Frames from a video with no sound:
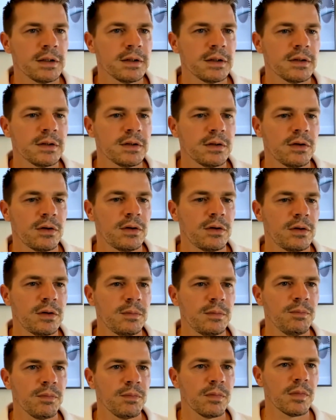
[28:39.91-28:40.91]
So
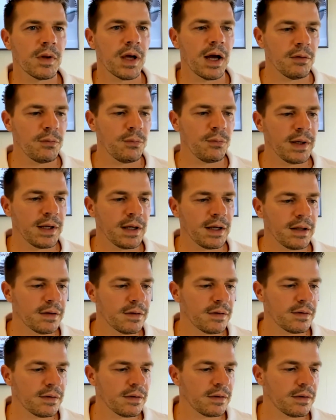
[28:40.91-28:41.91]
I think
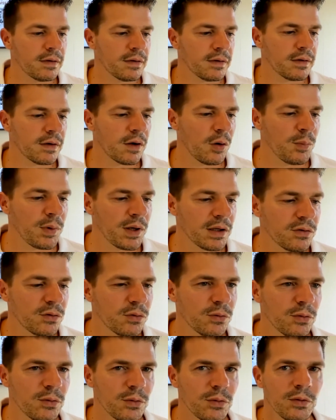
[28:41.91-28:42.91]
it's coming
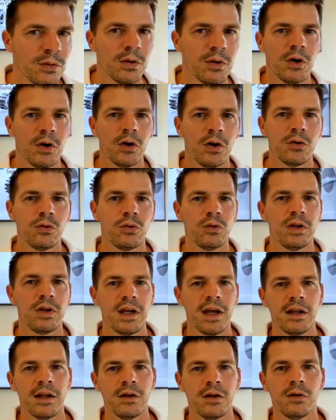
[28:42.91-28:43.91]
to the
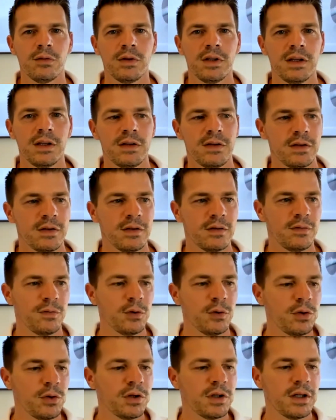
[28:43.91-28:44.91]
end of this
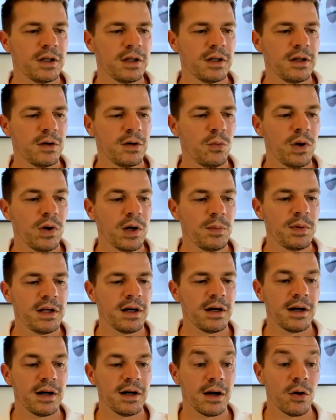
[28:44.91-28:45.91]
third
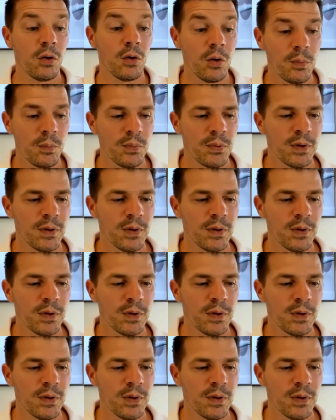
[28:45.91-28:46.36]
webinar. I hope